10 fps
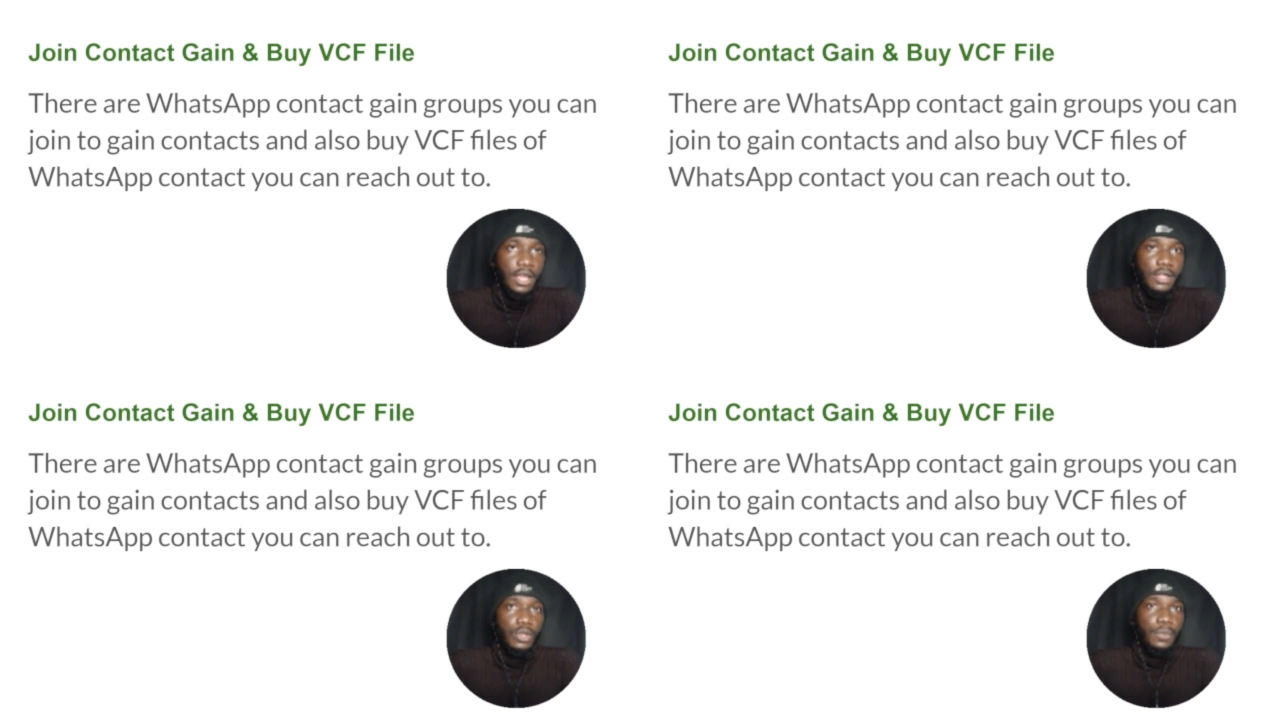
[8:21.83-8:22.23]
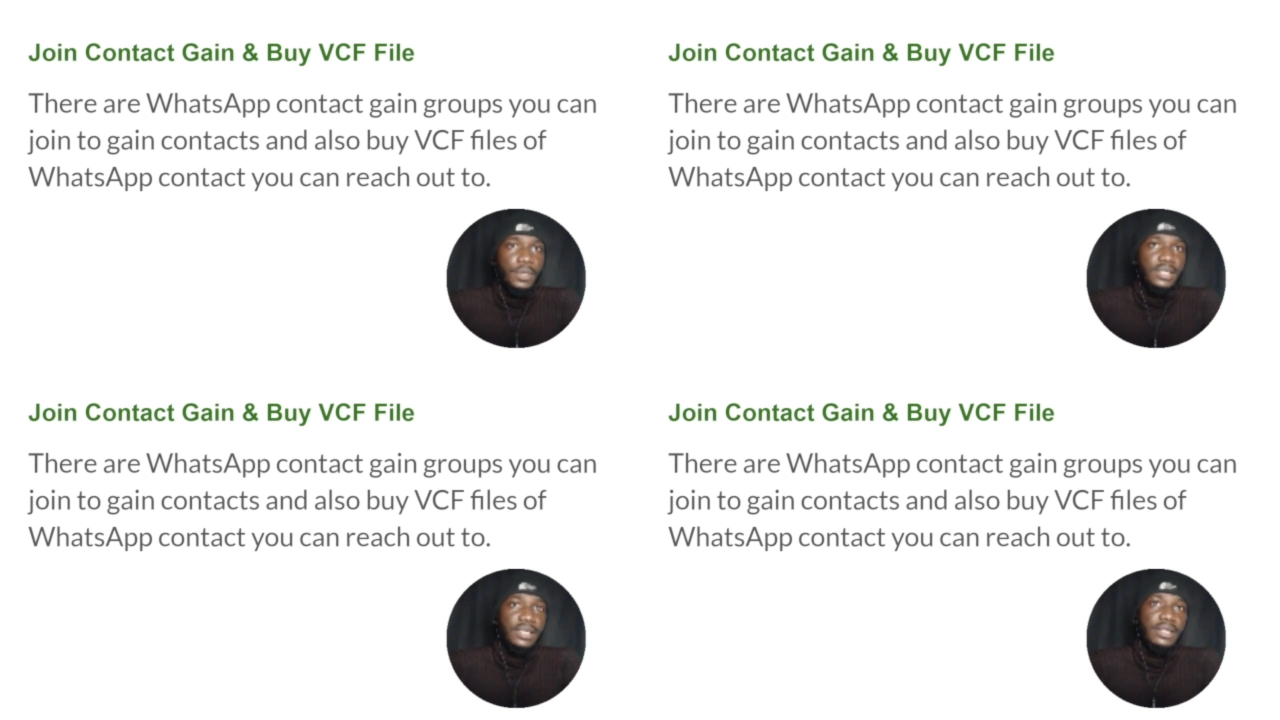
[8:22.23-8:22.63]
So
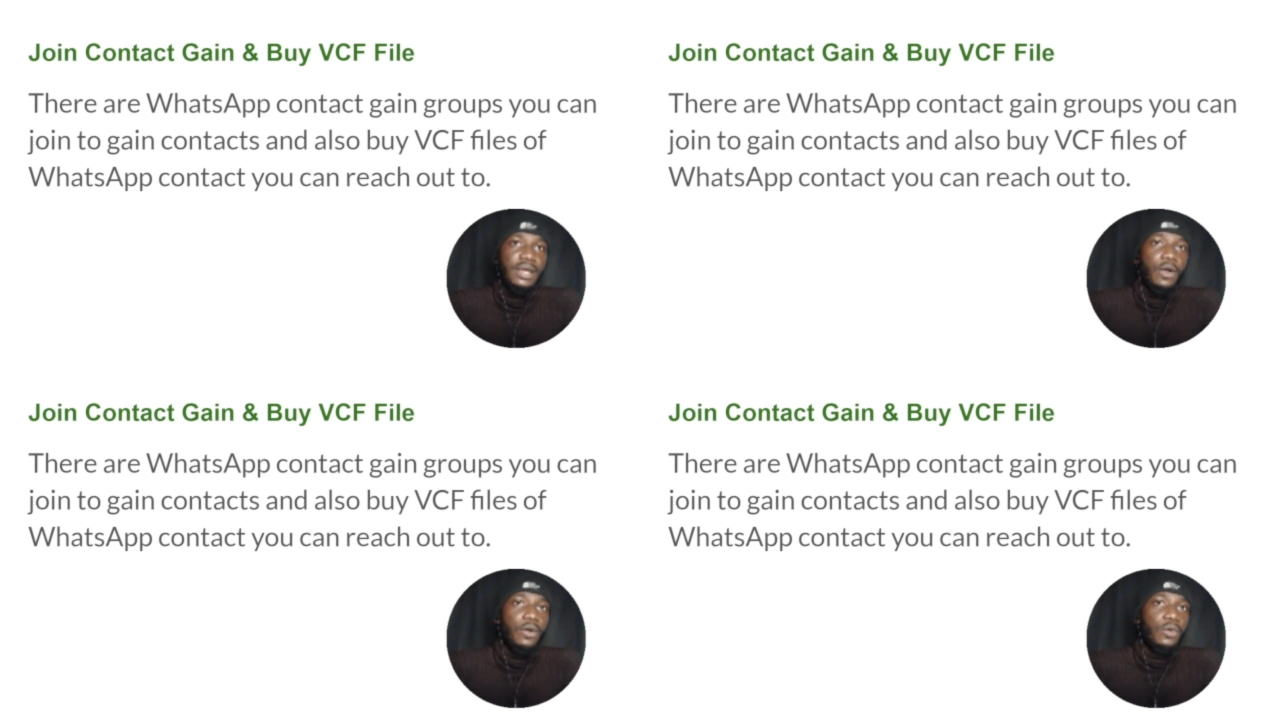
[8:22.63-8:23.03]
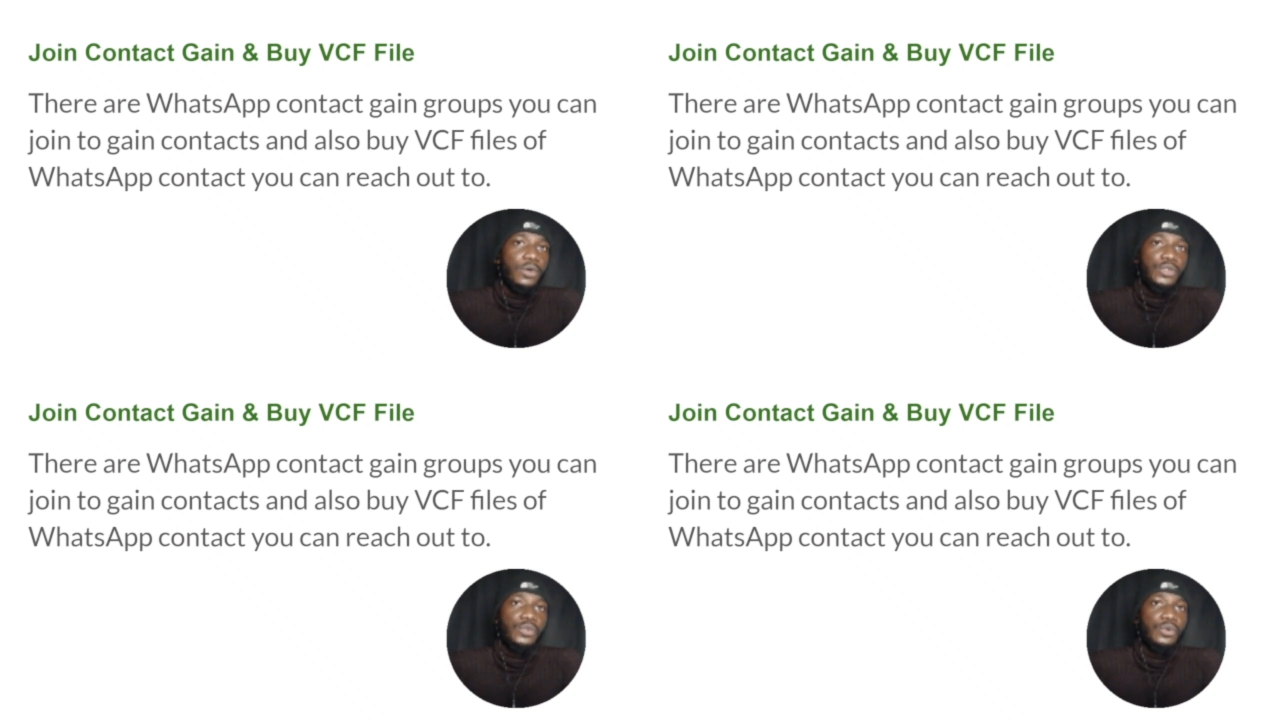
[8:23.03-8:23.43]
basically, you're all
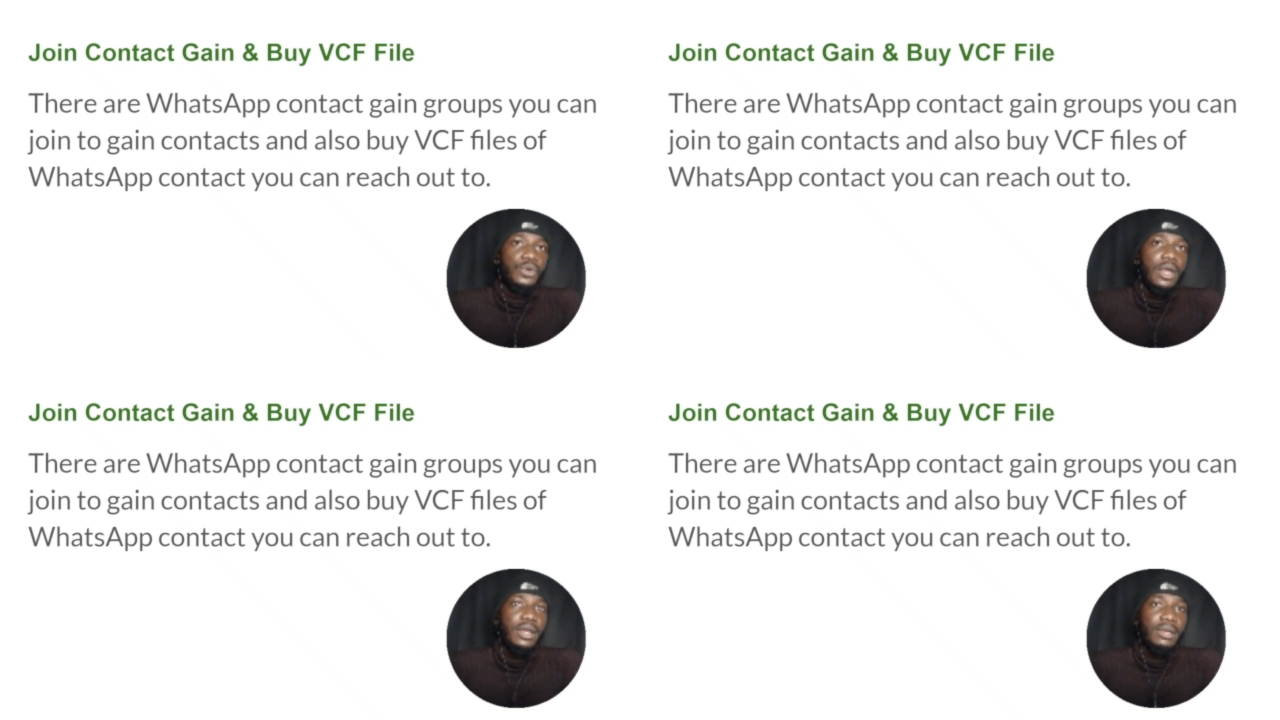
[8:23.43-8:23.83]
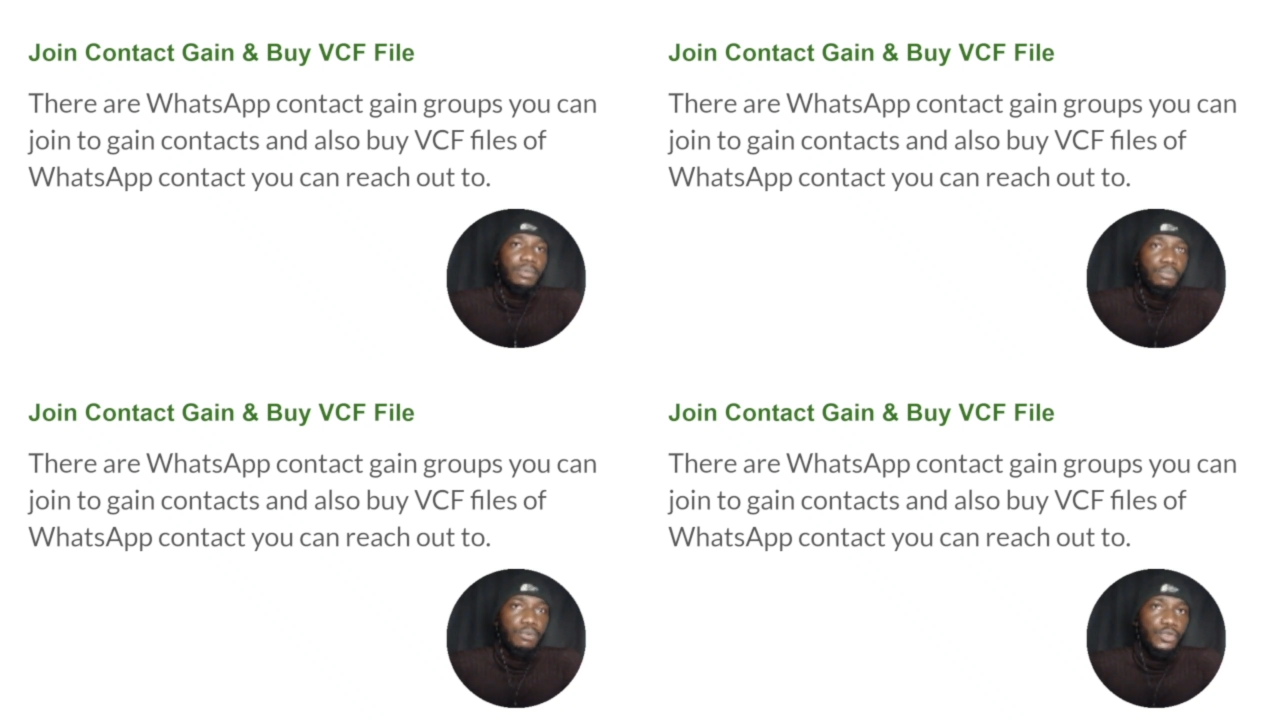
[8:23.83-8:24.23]
going to
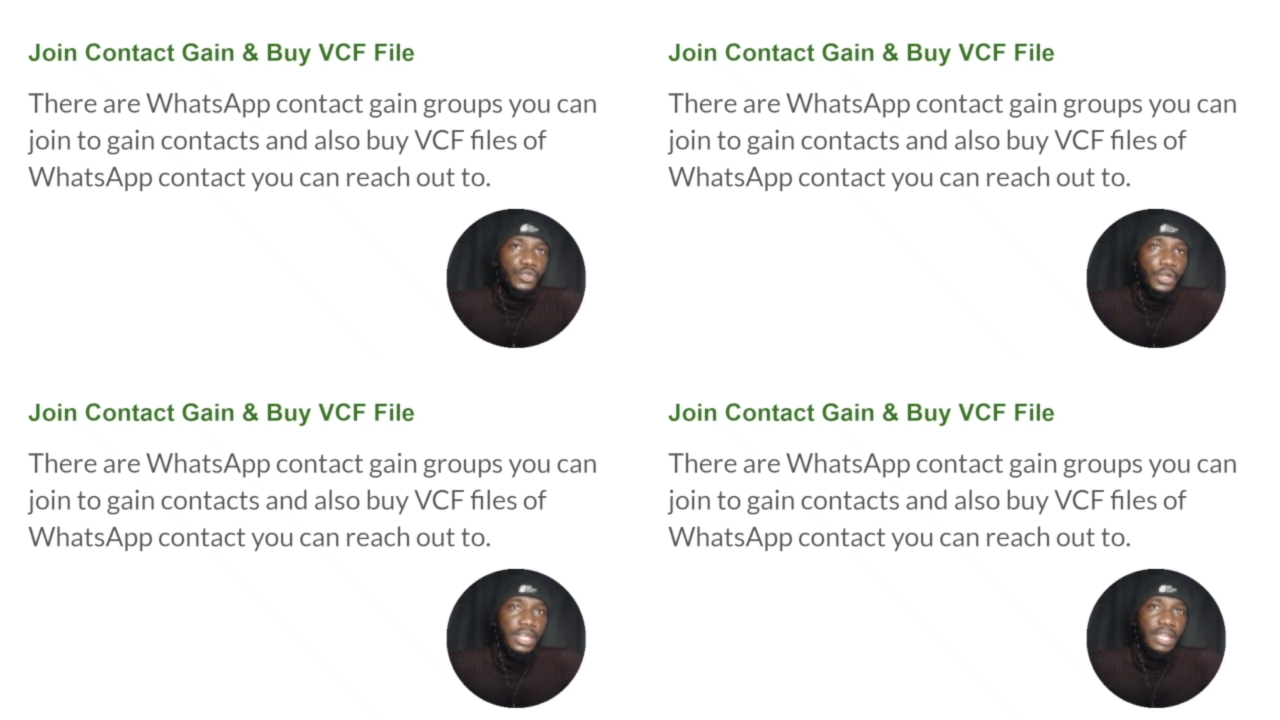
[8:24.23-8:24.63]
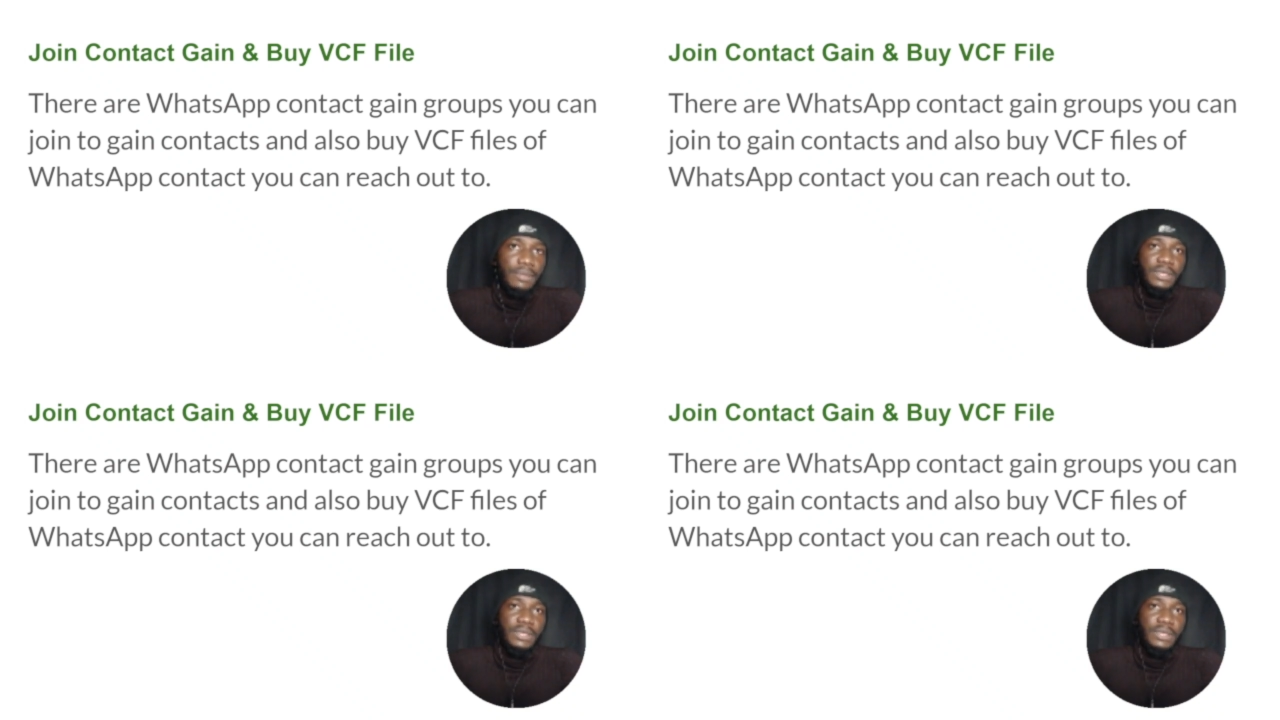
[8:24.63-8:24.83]
put your name.